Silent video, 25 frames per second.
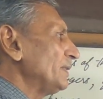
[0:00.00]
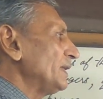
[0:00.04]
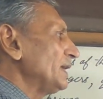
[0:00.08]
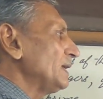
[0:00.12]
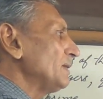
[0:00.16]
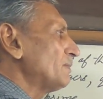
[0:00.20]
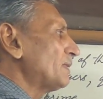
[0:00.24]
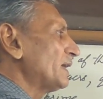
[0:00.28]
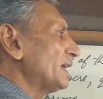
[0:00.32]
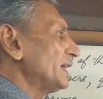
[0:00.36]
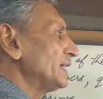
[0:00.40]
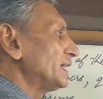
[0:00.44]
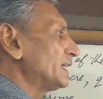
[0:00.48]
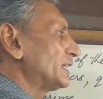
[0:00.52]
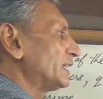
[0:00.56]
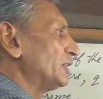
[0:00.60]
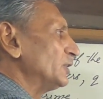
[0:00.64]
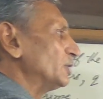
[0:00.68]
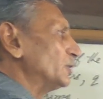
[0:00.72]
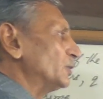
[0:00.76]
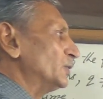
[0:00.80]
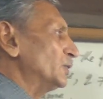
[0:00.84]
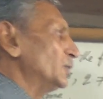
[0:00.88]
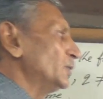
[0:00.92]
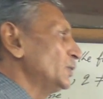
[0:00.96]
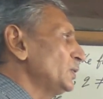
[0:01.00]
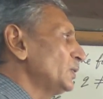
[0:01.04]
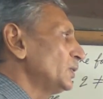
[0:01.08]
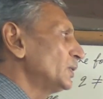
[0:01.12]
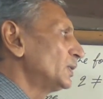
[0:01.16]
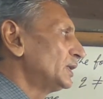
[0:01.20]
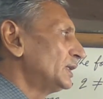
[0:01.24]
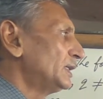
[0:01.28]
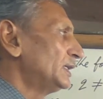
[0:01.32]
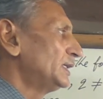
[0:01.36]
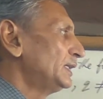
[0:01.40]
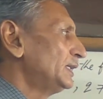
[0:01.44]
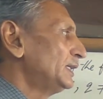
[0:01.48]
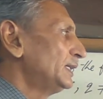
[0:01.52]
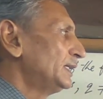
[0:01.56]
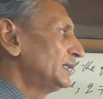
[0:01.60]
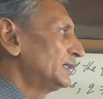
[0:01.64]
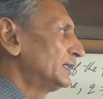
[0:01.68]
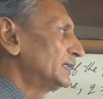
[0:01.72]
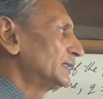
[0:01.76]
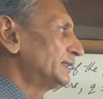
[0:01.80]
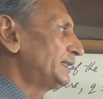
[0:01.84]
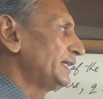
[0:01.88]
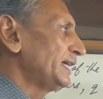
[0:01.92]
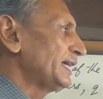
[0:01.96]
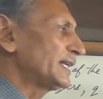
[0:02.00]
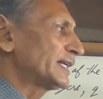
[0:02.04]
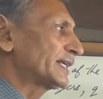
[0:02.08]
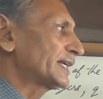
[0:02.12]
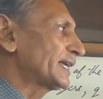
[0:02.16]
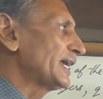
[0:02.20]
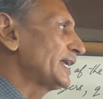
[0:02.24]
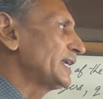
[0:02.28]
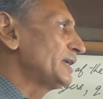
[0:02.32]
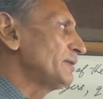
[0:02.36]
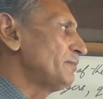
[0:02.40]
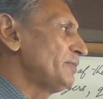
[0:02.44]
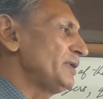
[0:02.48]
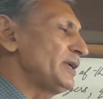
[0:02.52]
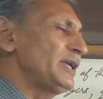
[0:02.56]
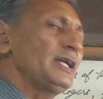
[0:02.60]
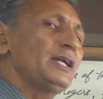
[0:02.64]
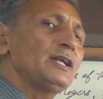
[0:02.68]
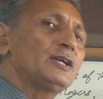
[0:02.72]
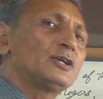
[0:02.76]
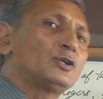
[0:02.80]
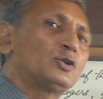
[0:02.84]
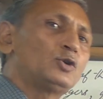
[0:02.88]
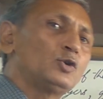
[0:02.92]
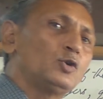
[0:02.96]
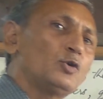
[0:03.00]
P by Q, there can be